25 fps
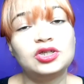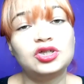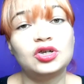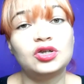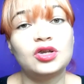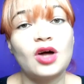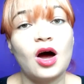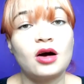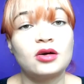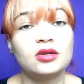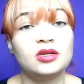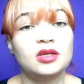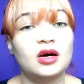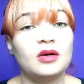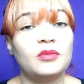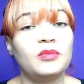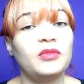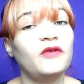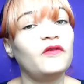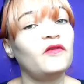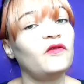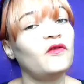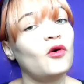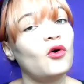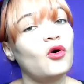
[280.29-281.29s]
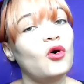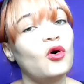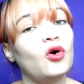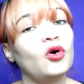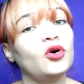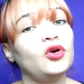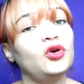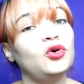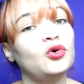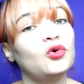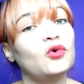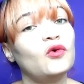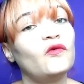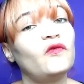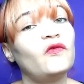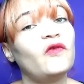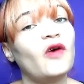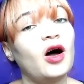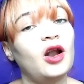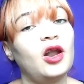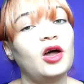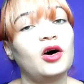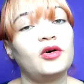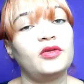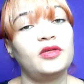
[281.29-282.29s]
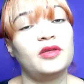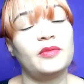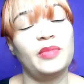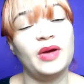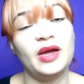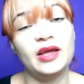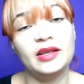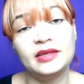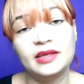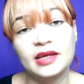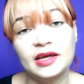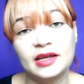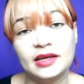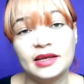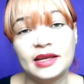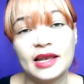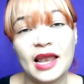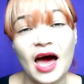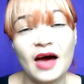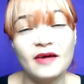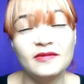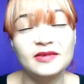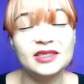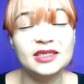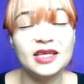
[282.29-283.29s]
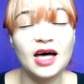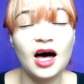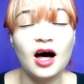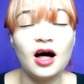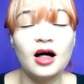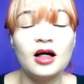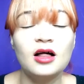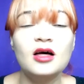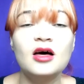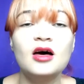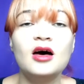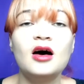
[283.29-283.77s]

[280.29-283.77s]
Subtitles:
your doctor before you follow the painting lifestyle.